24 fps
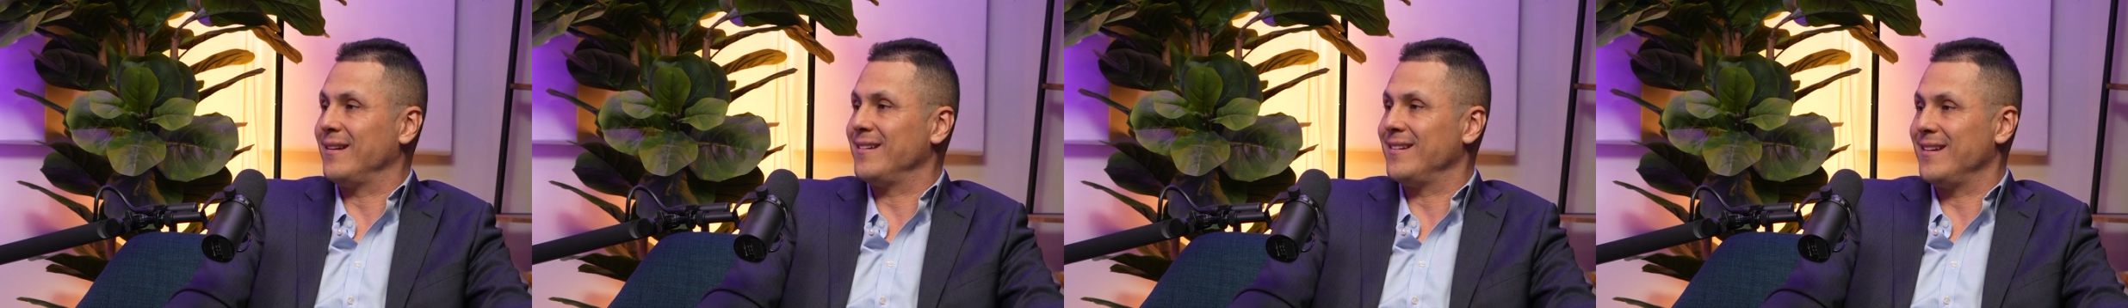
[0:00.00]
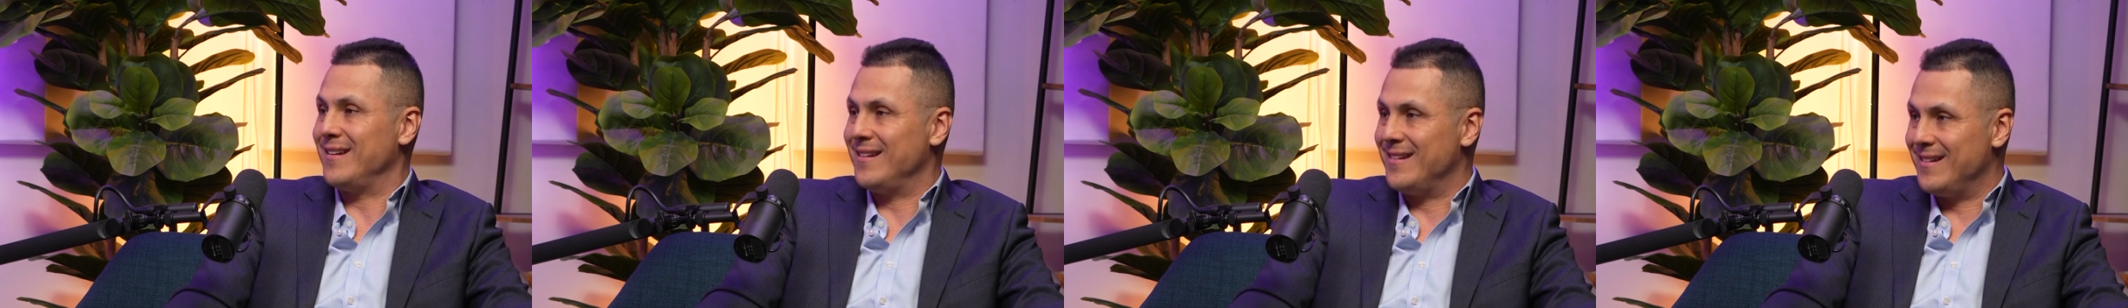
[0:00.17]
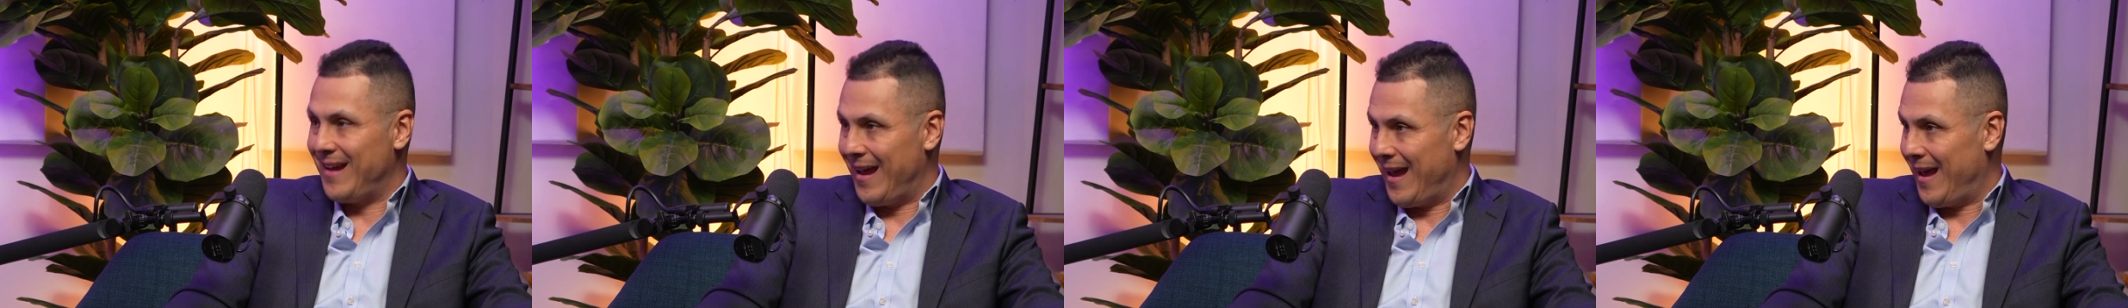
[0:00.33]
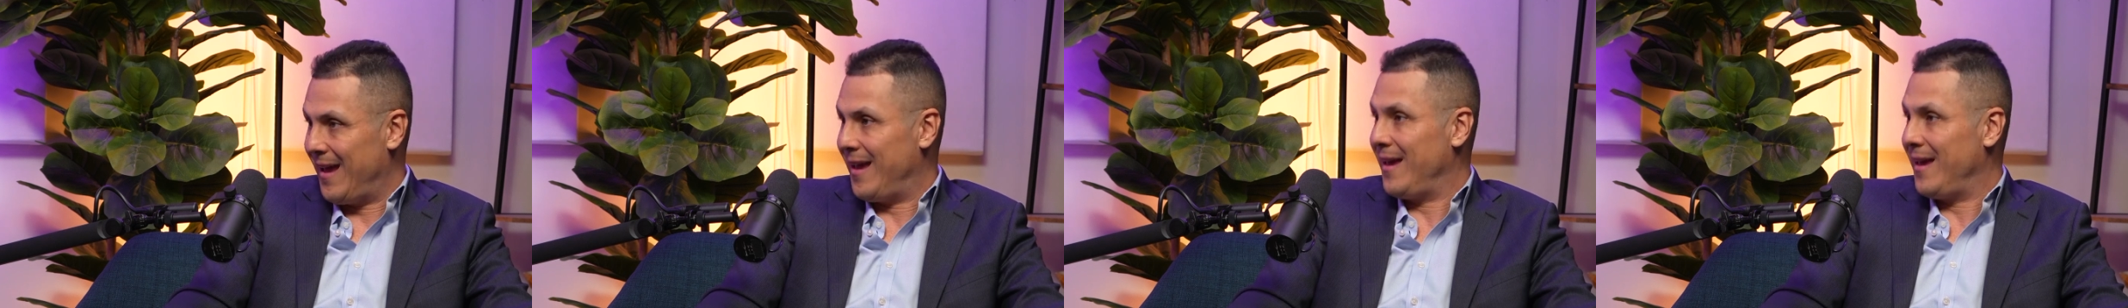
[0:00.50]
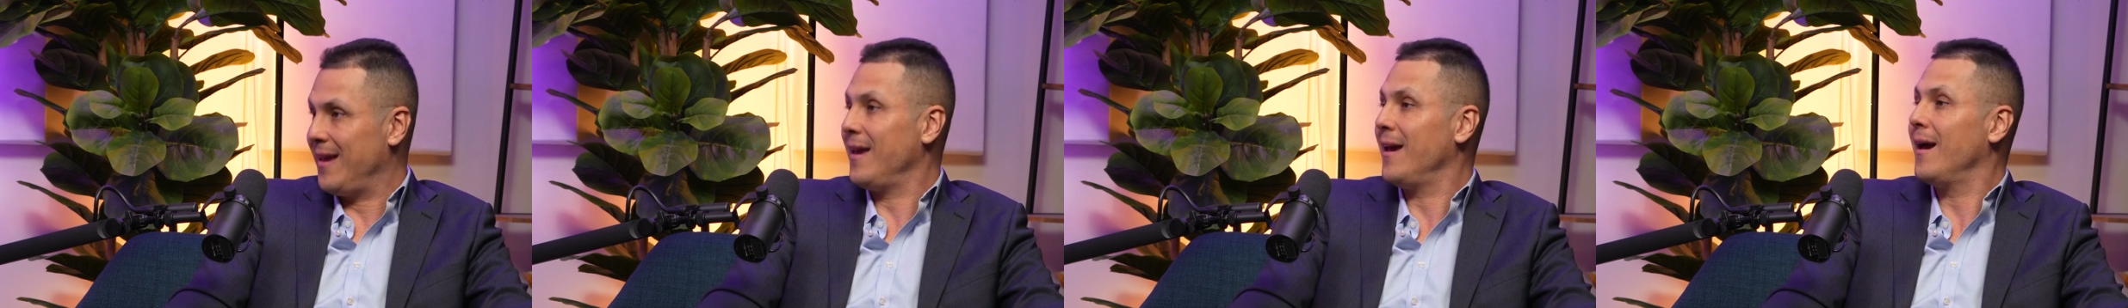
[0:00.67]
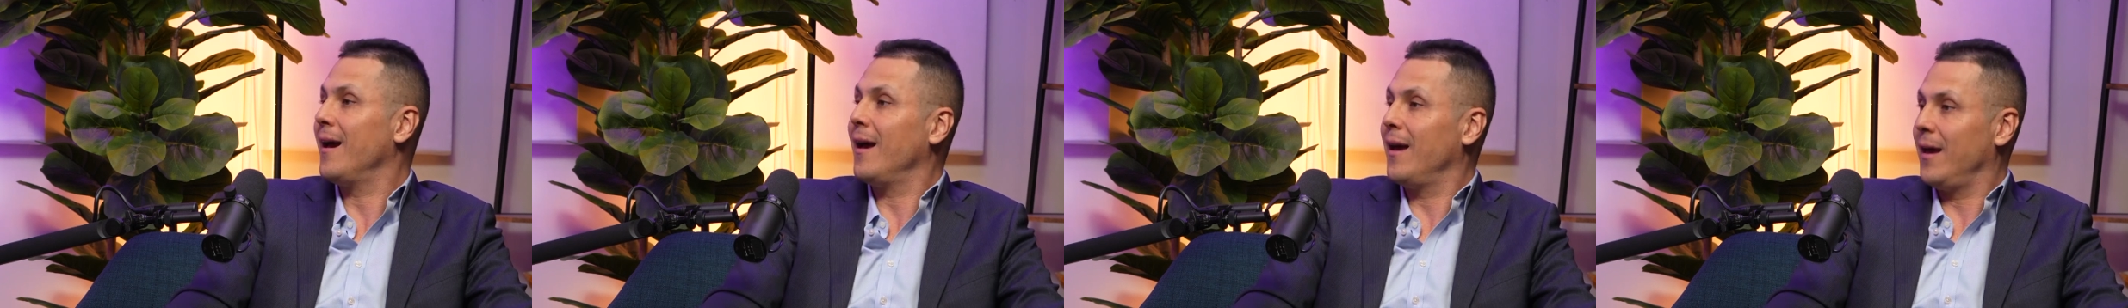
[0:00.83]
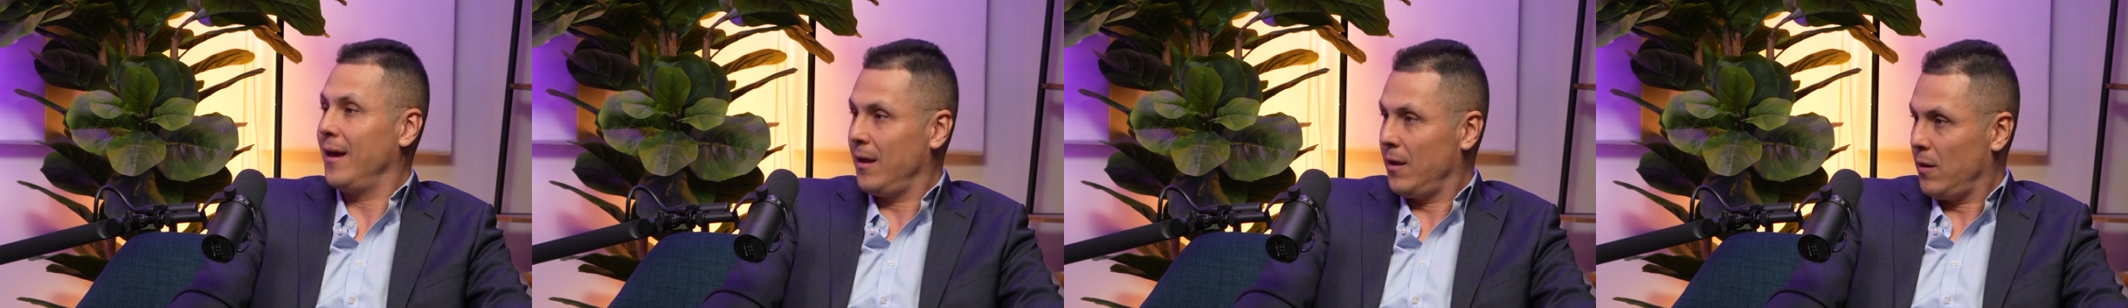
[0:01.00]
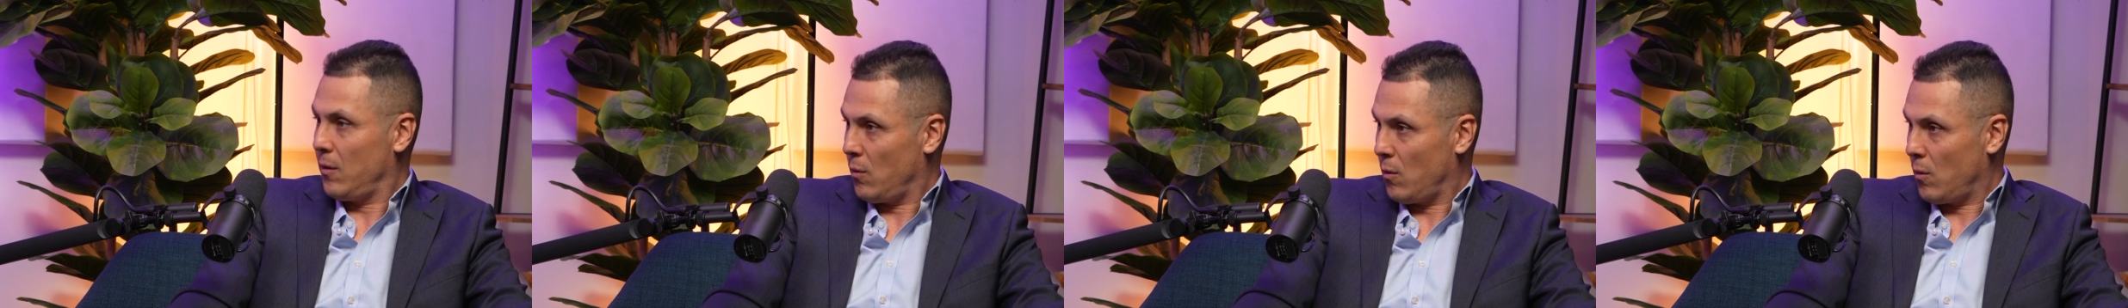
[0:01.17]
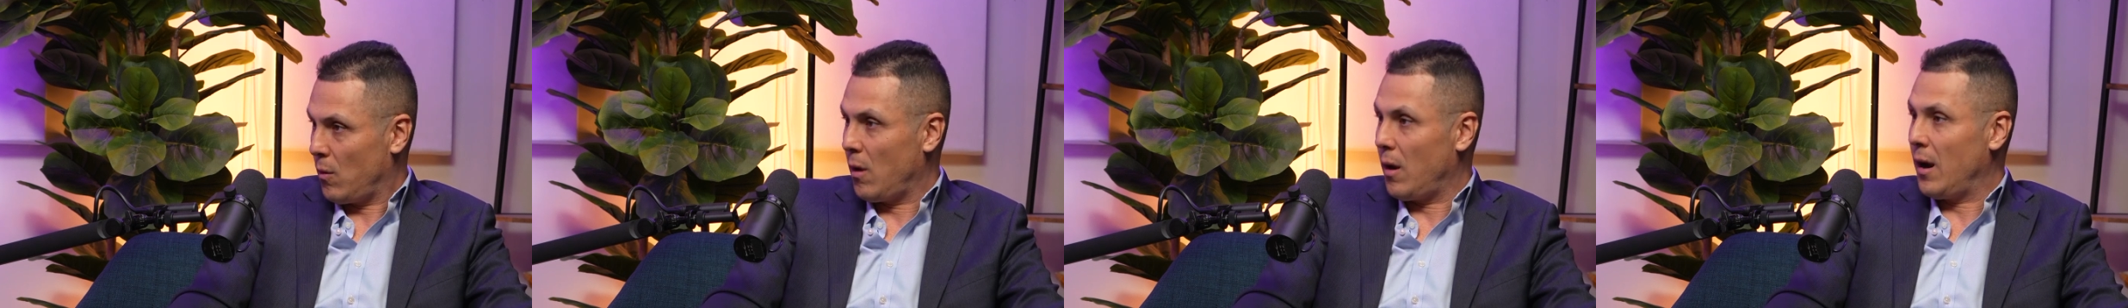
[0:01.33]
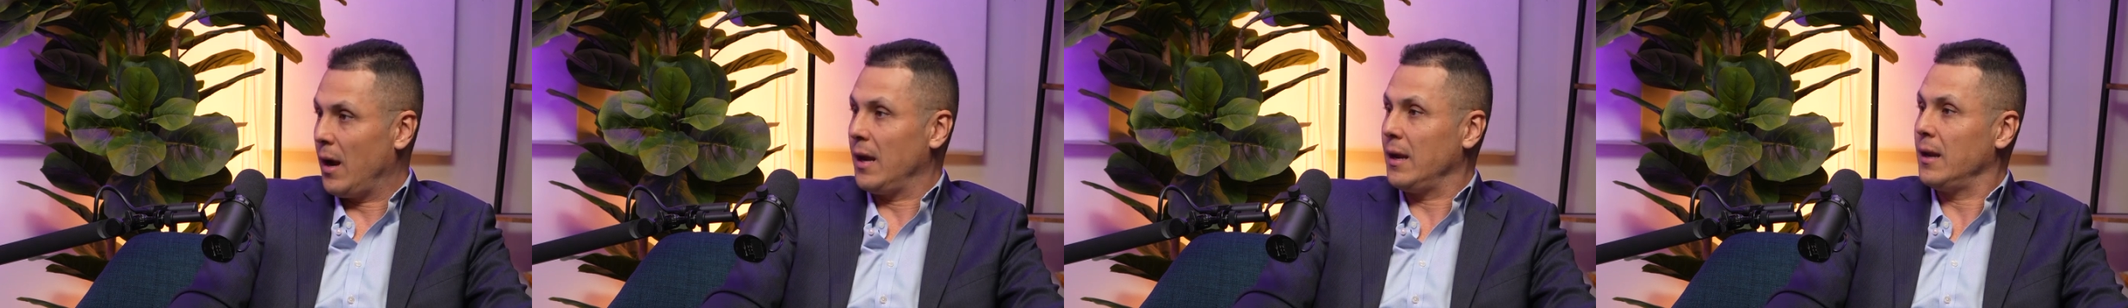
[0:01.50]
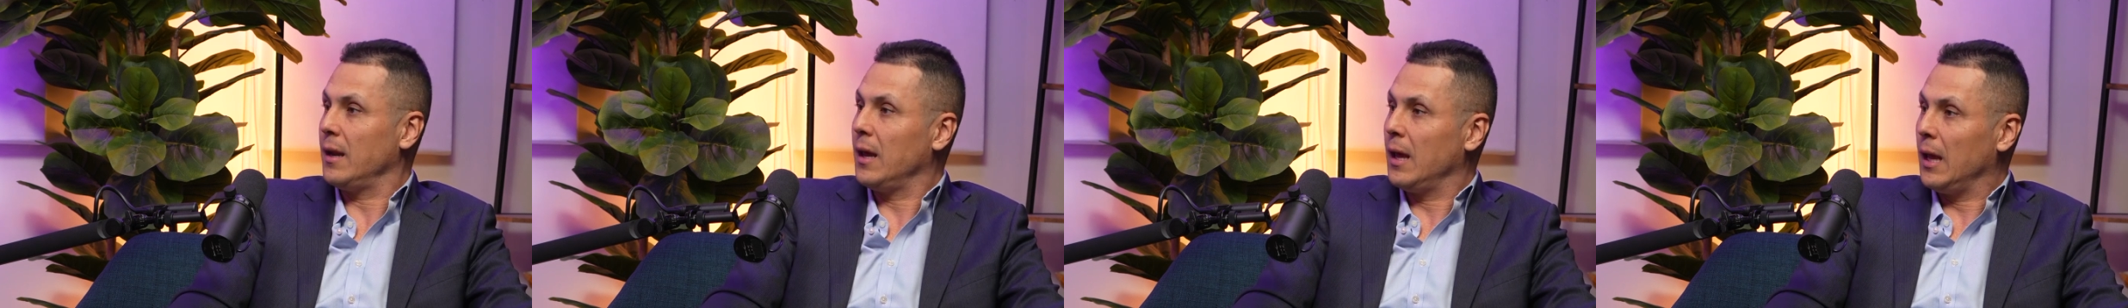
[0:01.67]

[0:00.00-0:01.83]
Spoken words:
today, right?